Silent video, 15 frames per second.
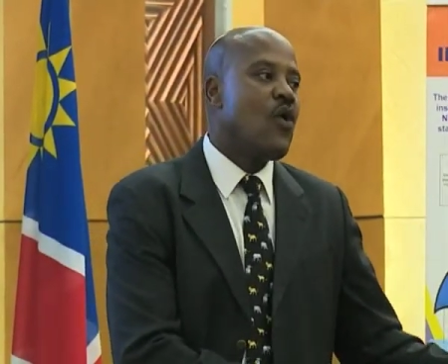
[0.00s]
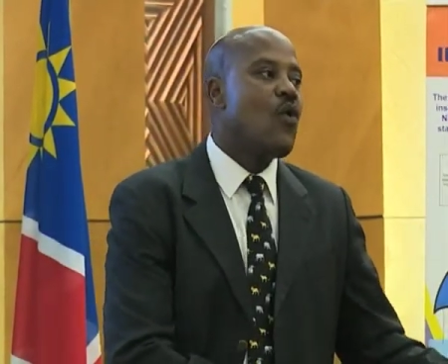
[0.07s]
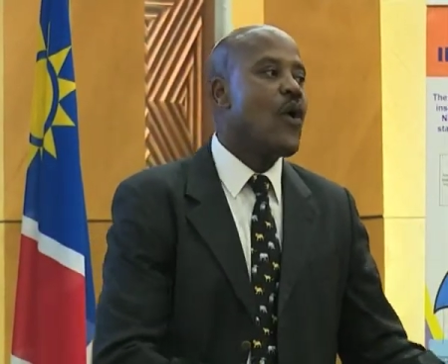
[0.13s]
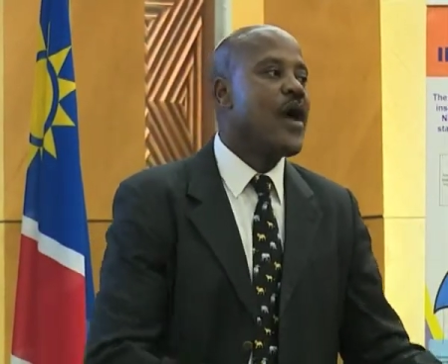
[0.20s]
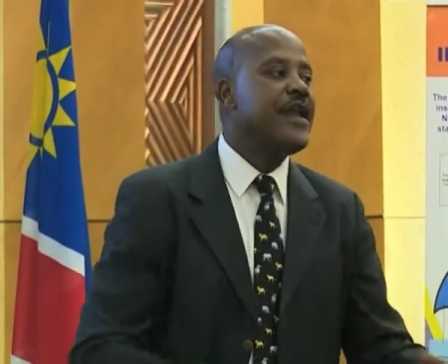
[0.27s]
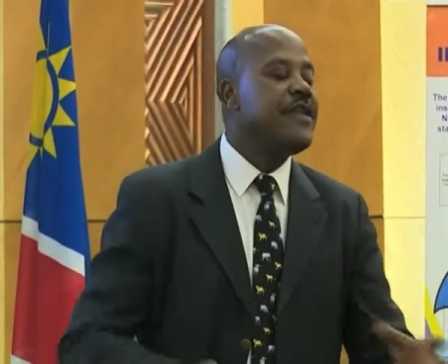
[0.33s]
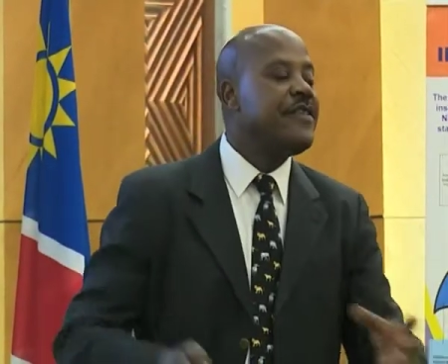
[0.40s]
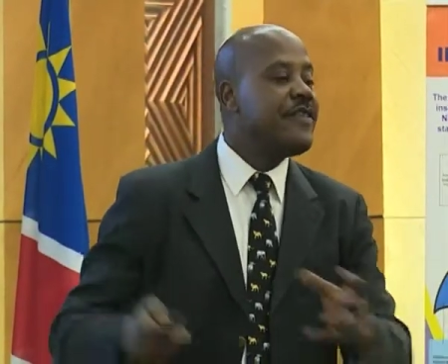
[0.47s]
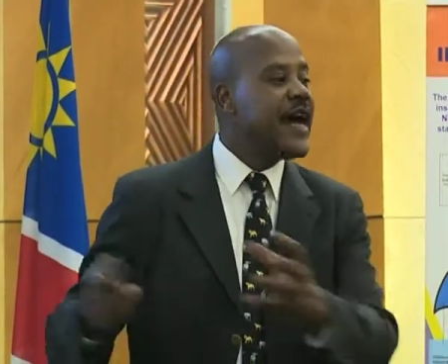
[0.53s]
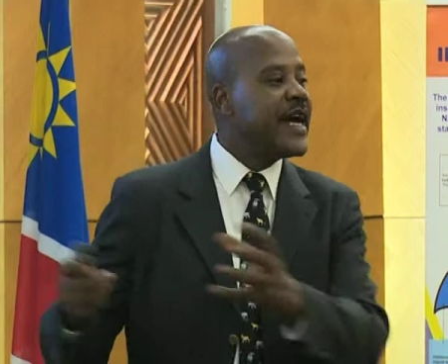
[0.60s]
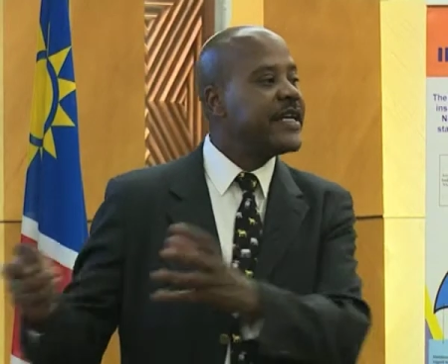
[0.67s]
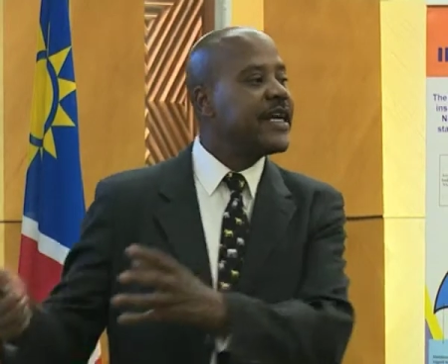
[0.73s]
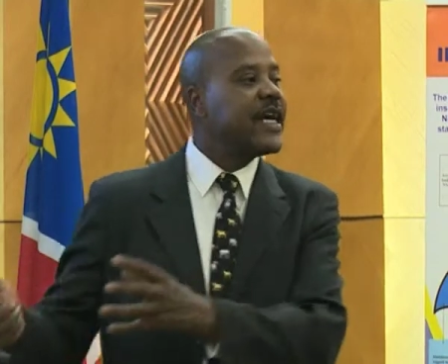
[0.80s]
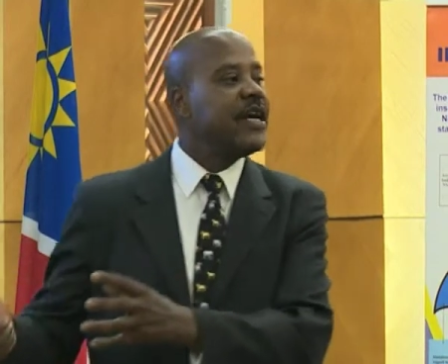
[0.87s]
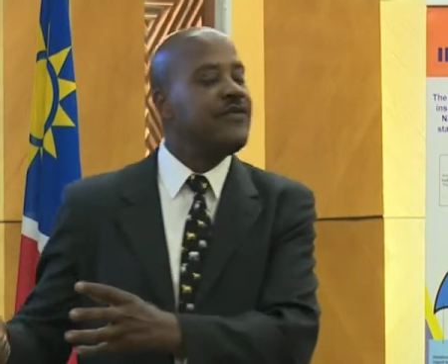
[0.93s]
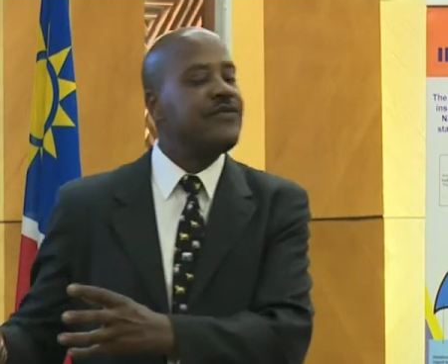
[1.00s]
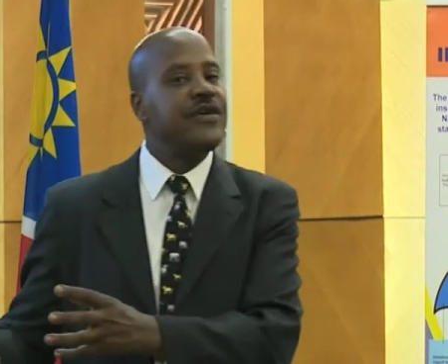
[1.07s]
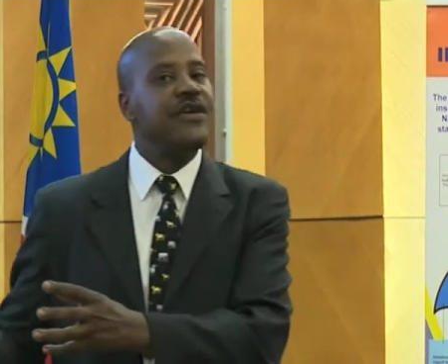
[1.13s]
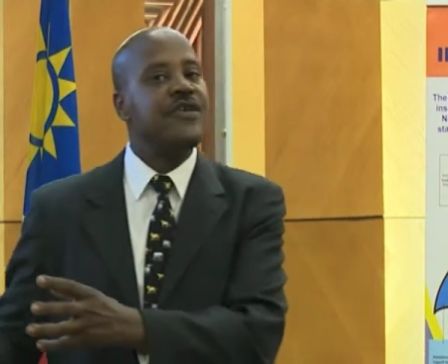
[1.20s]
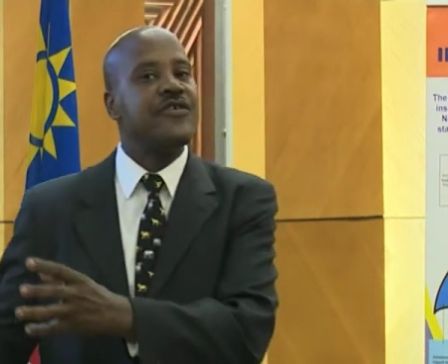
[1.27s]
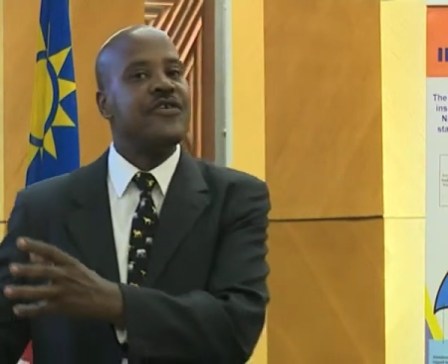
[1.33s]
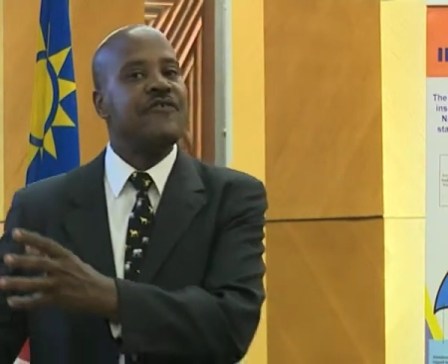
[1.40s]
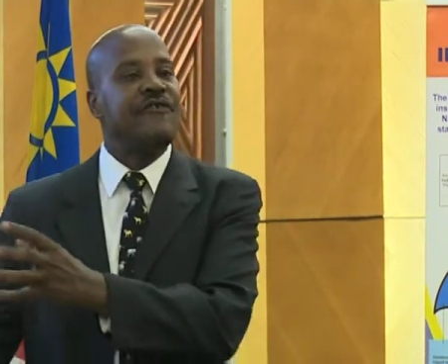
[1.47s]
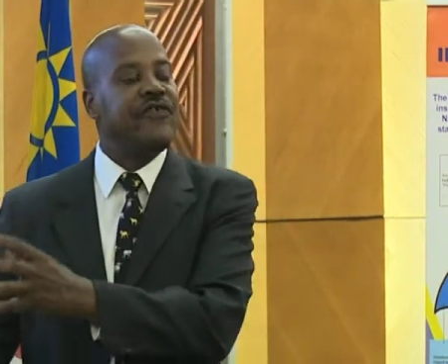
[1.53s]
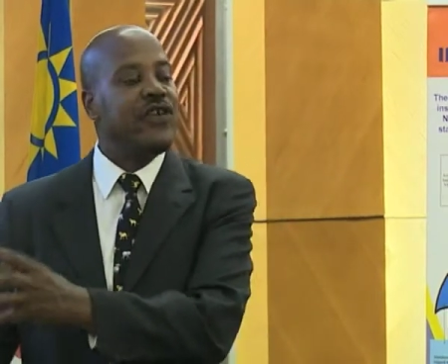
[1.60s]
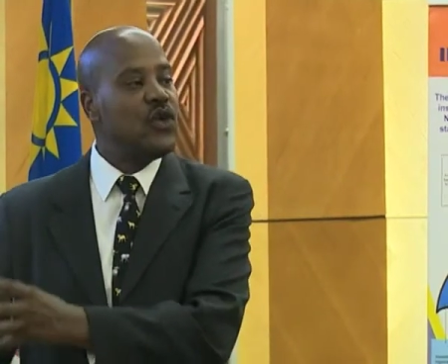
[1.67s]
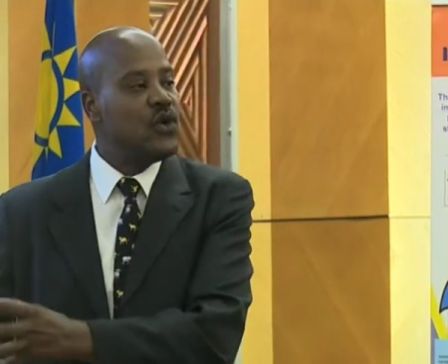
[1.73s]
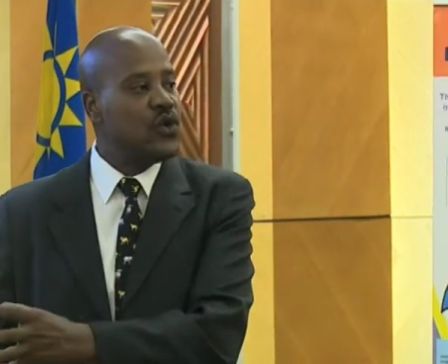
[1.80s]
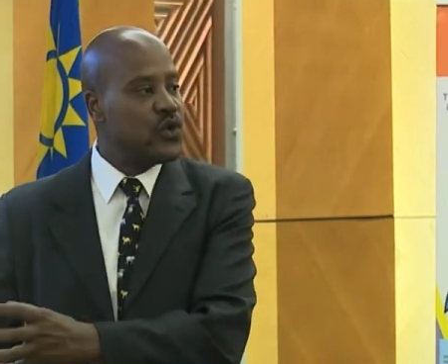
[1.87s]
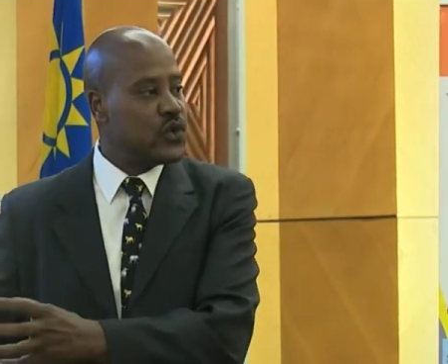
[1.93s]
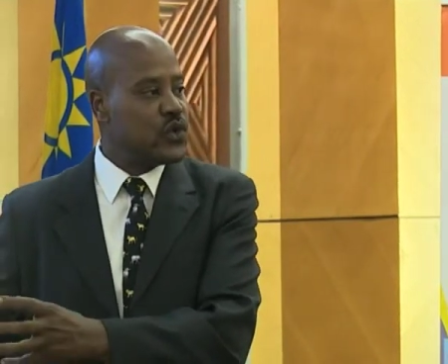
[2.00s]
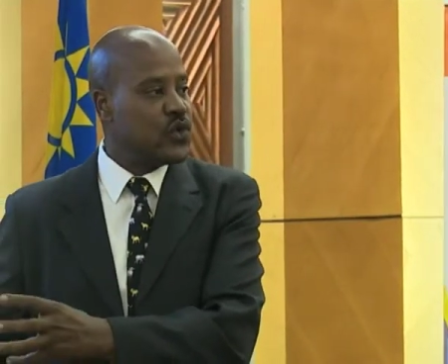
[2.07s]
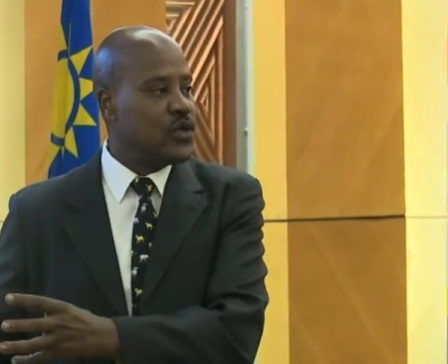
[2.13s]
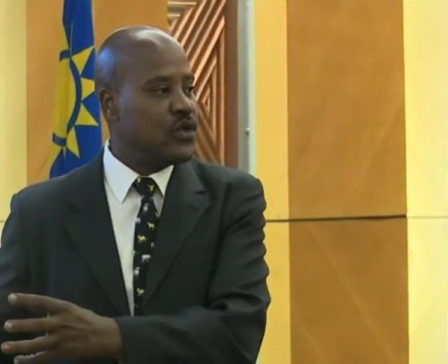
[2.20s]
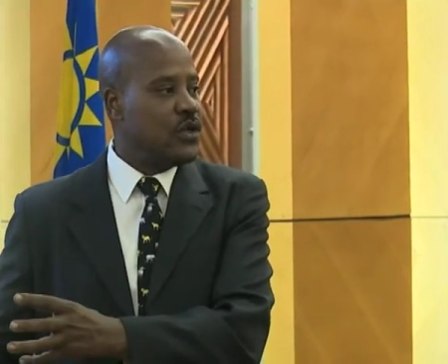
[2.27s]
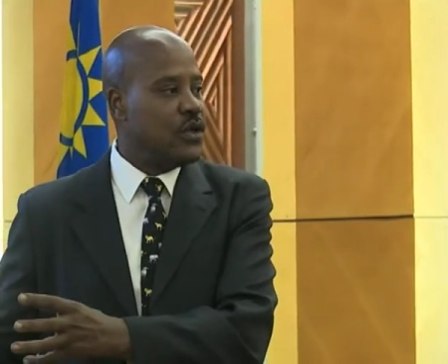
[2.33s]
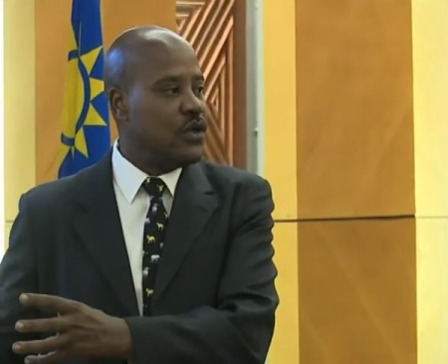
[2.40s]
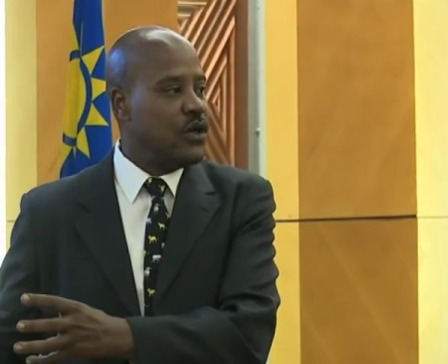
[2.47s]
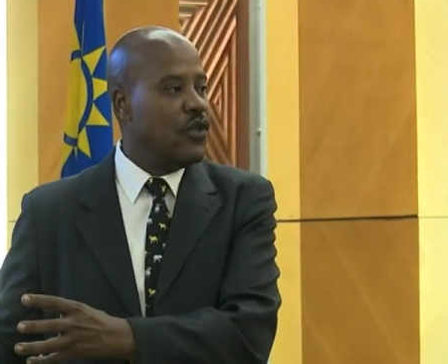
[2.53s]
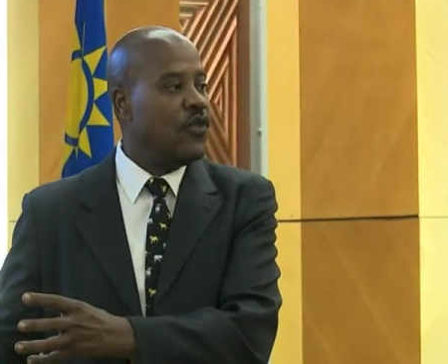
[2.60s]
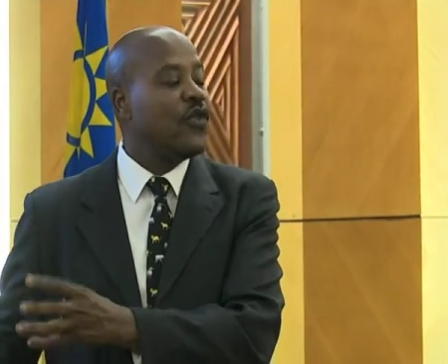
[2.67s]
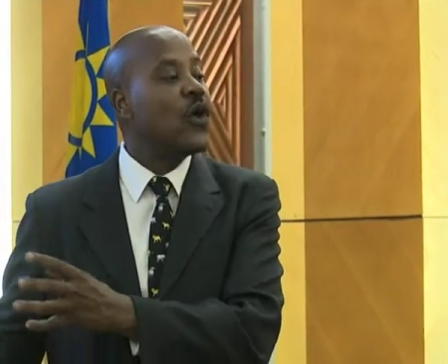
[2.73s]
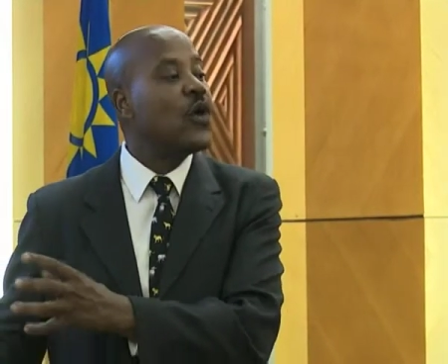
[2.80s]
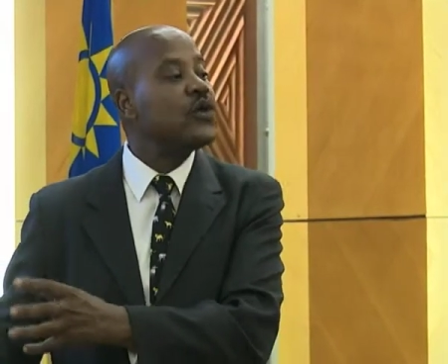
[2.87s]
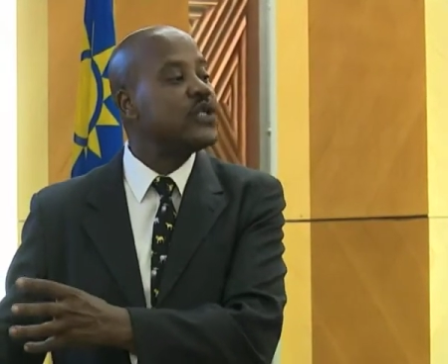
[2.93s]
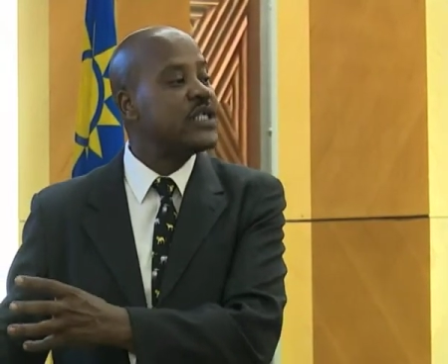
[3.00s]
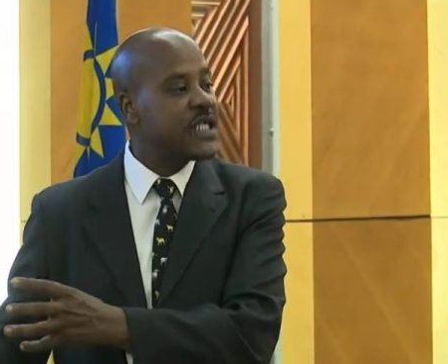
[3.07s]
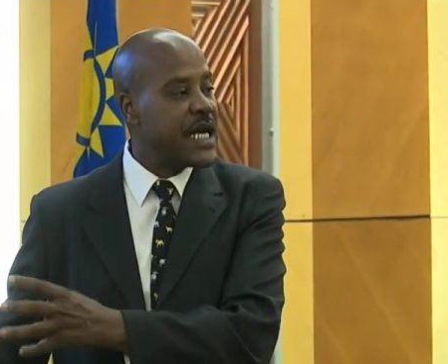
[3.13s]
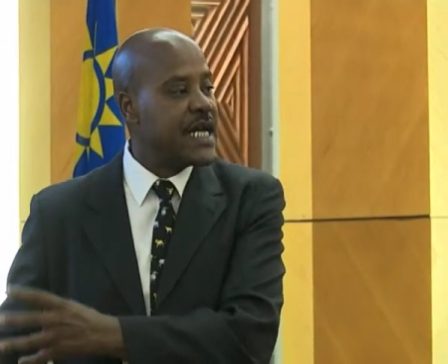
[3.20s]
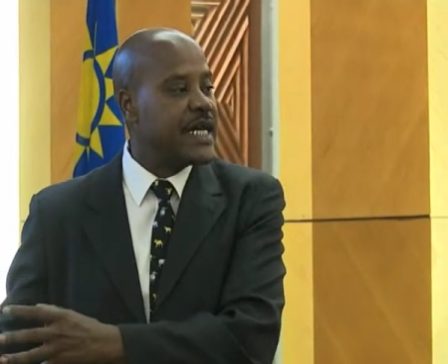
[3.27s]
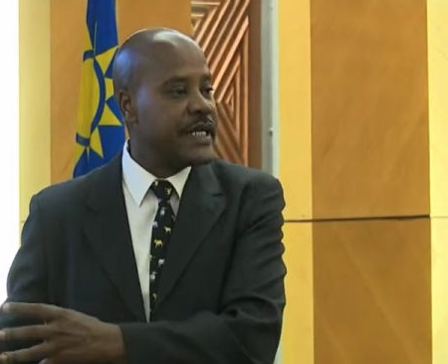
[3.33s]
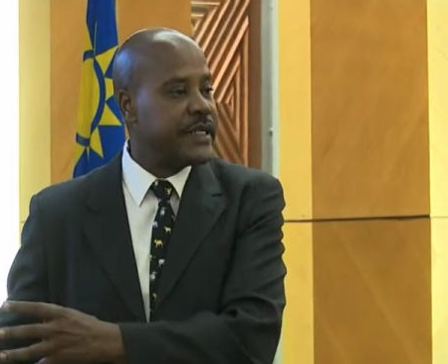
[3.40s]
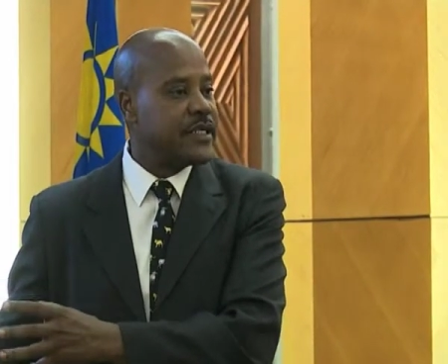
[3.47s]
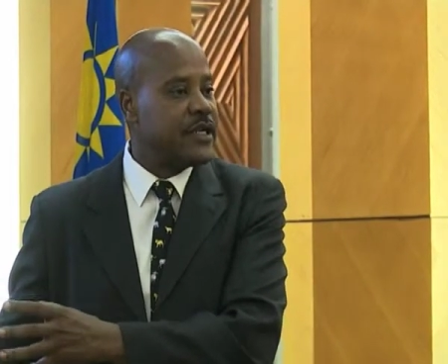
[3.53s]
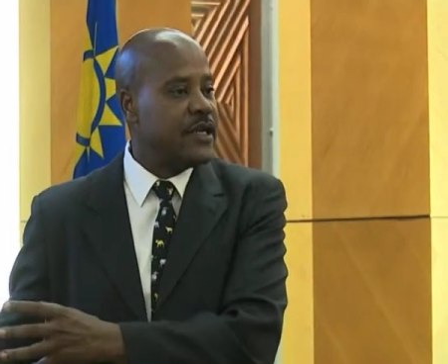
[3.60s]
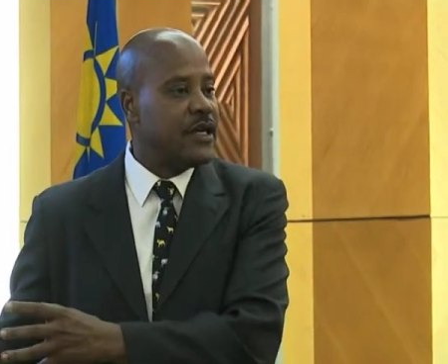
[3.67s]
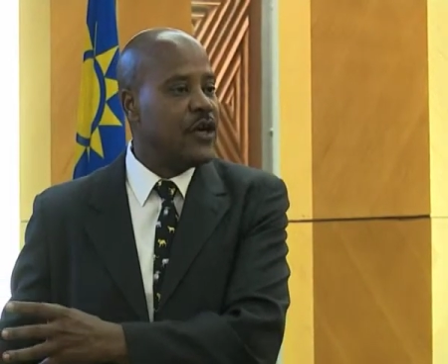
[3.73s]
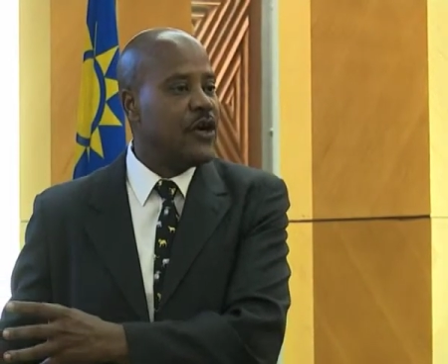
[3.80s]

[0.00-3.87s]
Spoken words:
when that country reviews those standards,